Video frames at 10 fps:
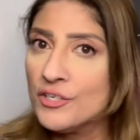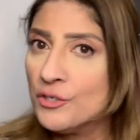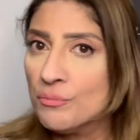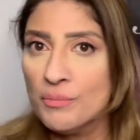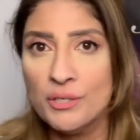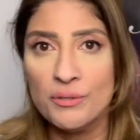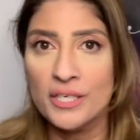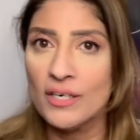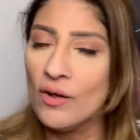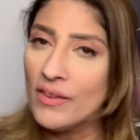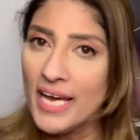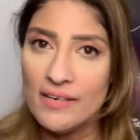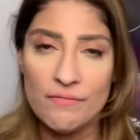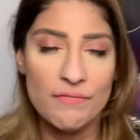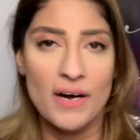new moon and all
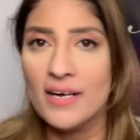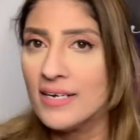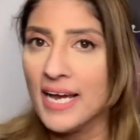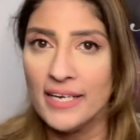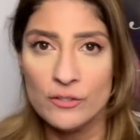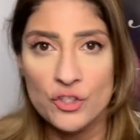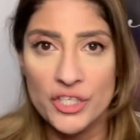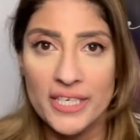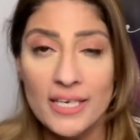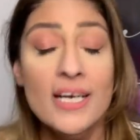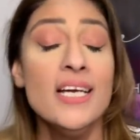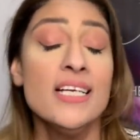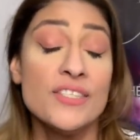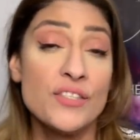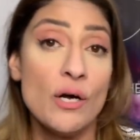that fun energy
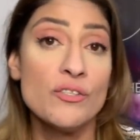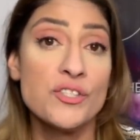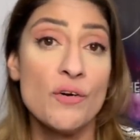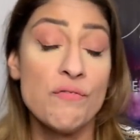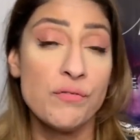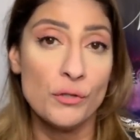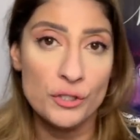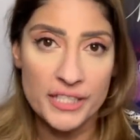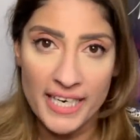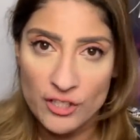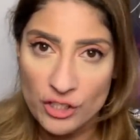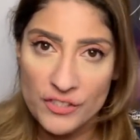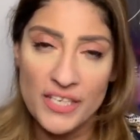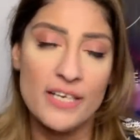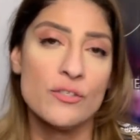is also
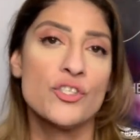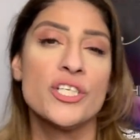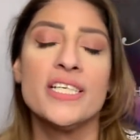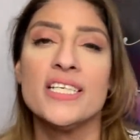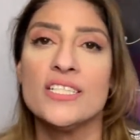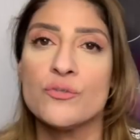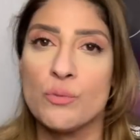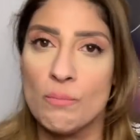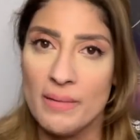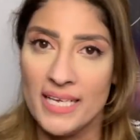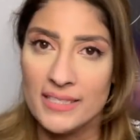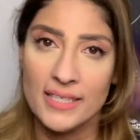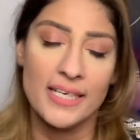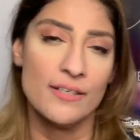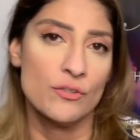flirtatious energy. It is
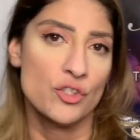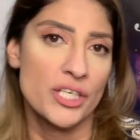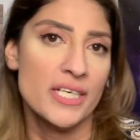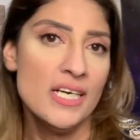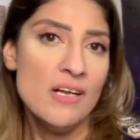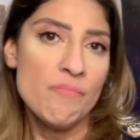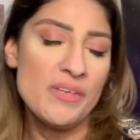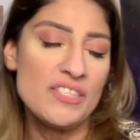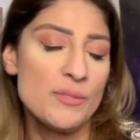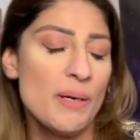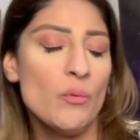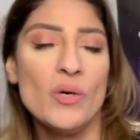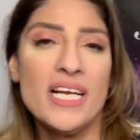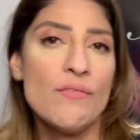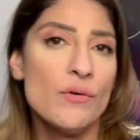romantic energy. It's about
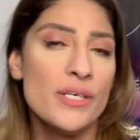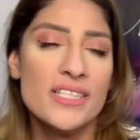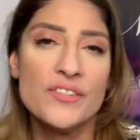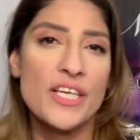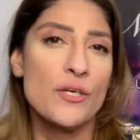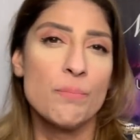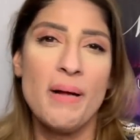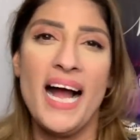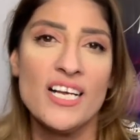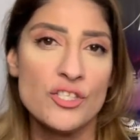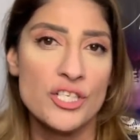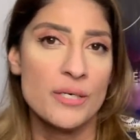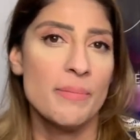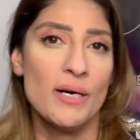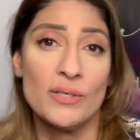whatever it is that you're
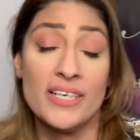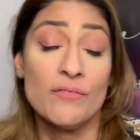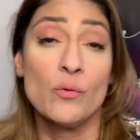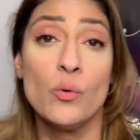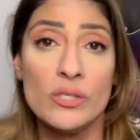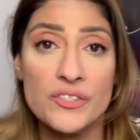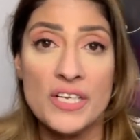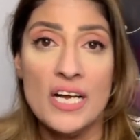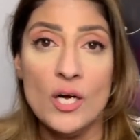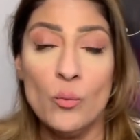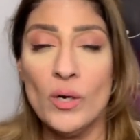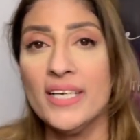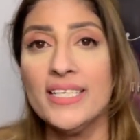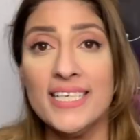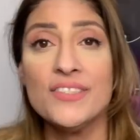passionate about. And of course, what
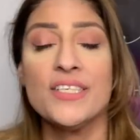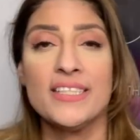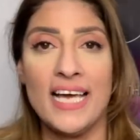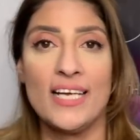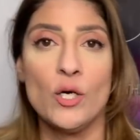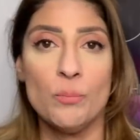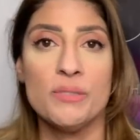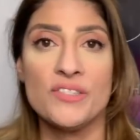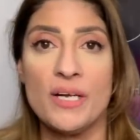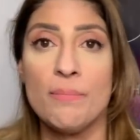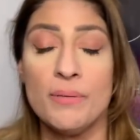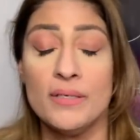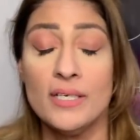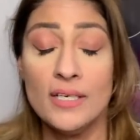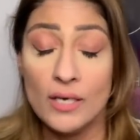is it that opens
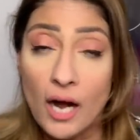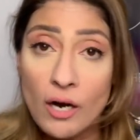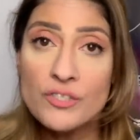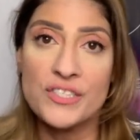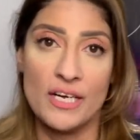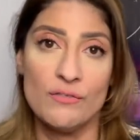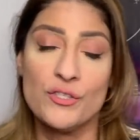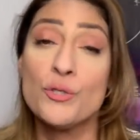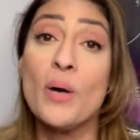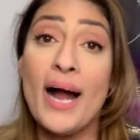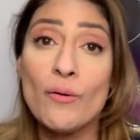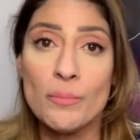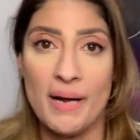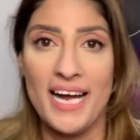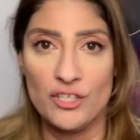up ourselves to
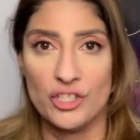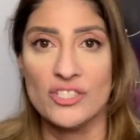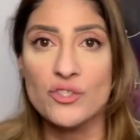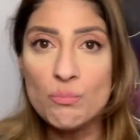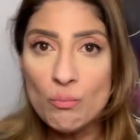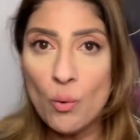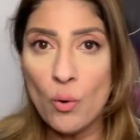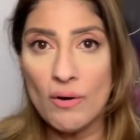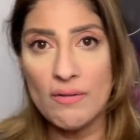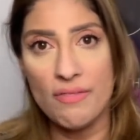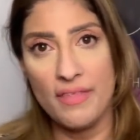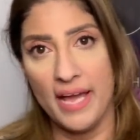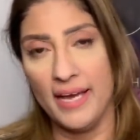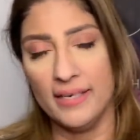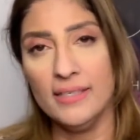our passions more
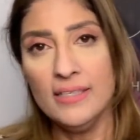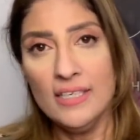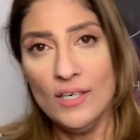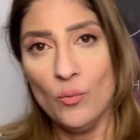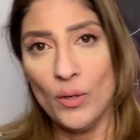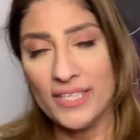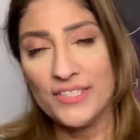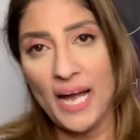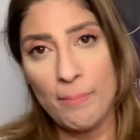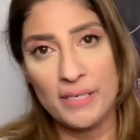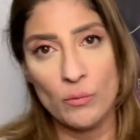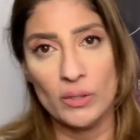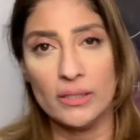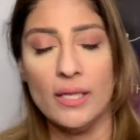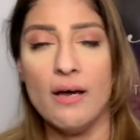than what is happening
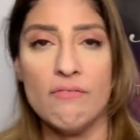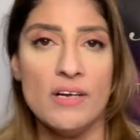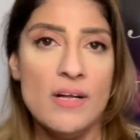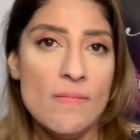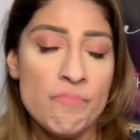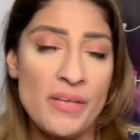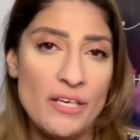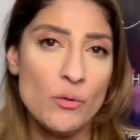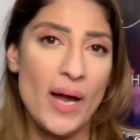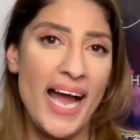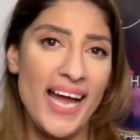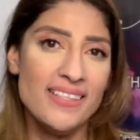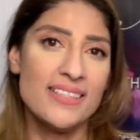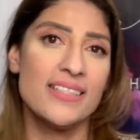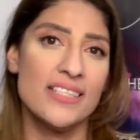with love. Now, you
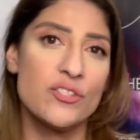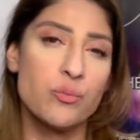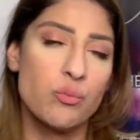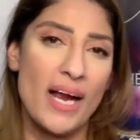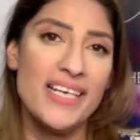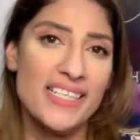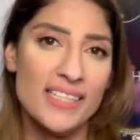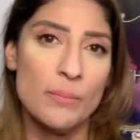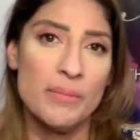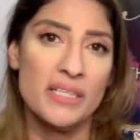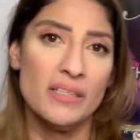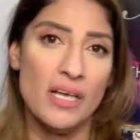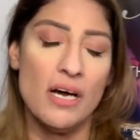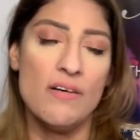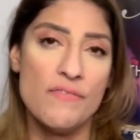add to this right in the
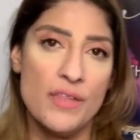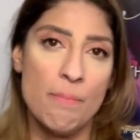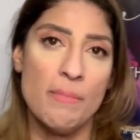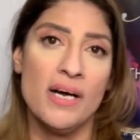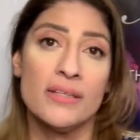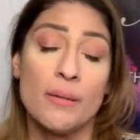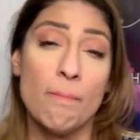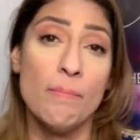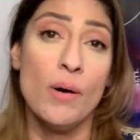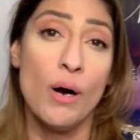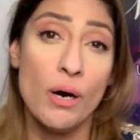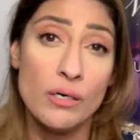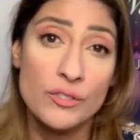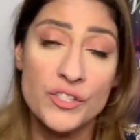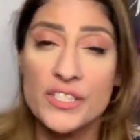middle of the month,
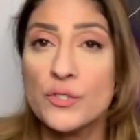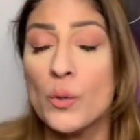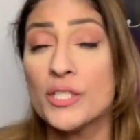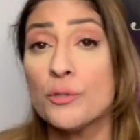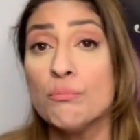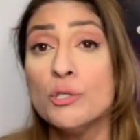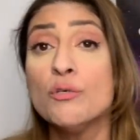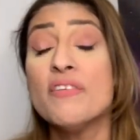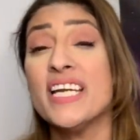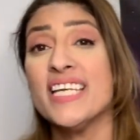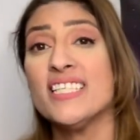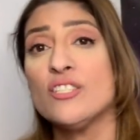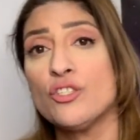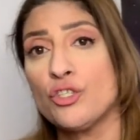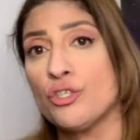Mars is going to move
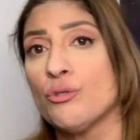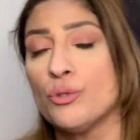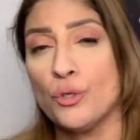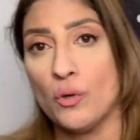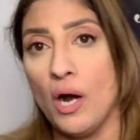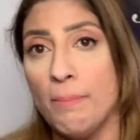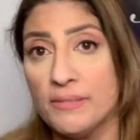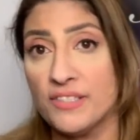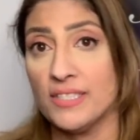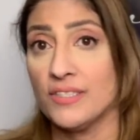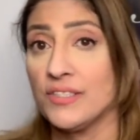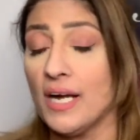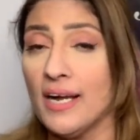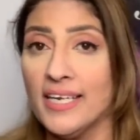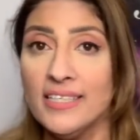into your opposite
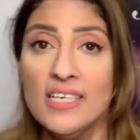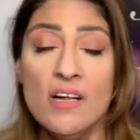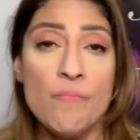sign.